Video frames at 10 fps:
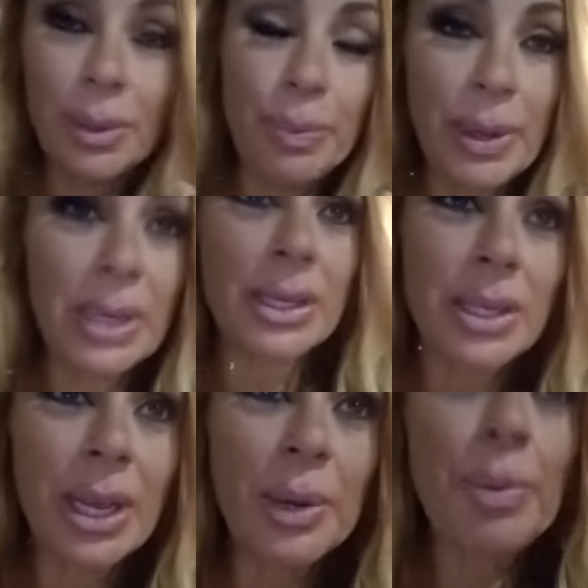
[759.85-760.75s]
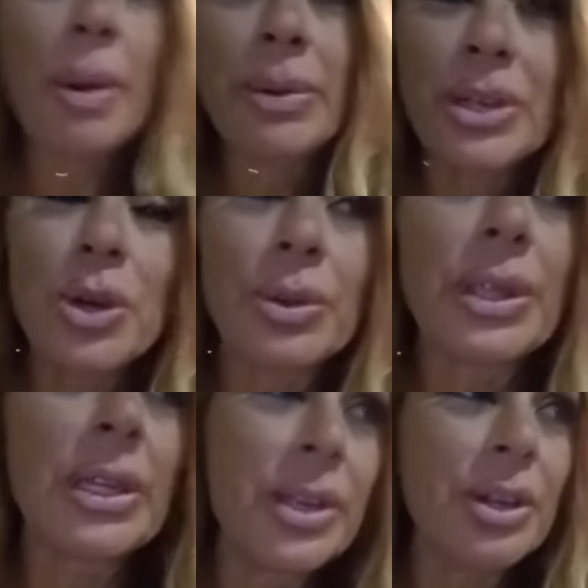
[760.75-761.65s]
but you probably know
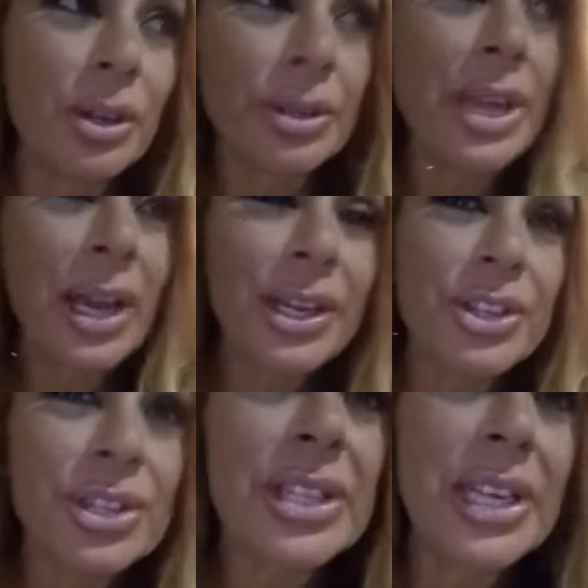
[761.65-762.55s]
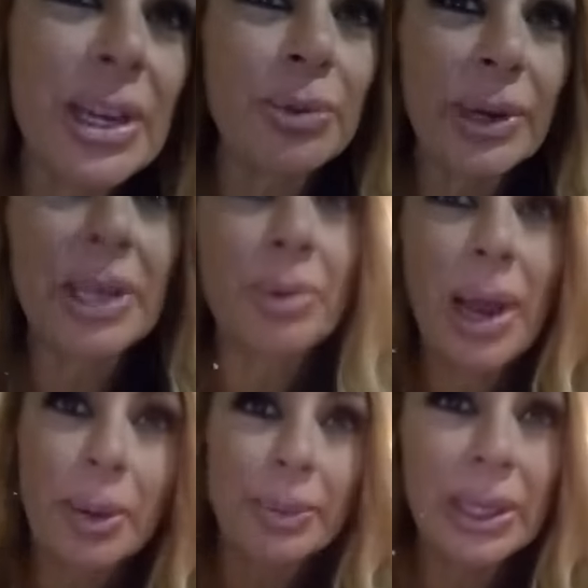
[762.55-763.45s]
that, you know, yeah, I used to date Ricky
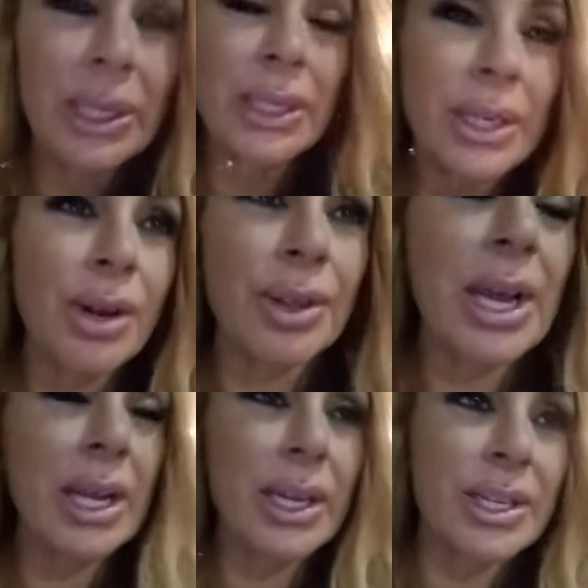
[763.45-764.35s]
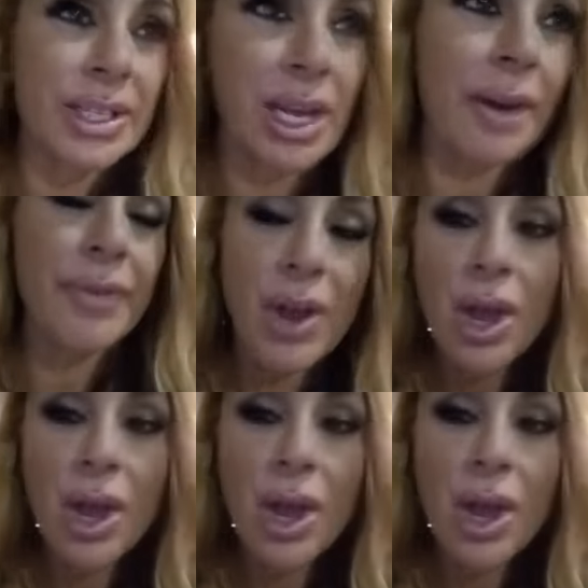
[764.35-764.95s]
Rackman and all that kind of stuff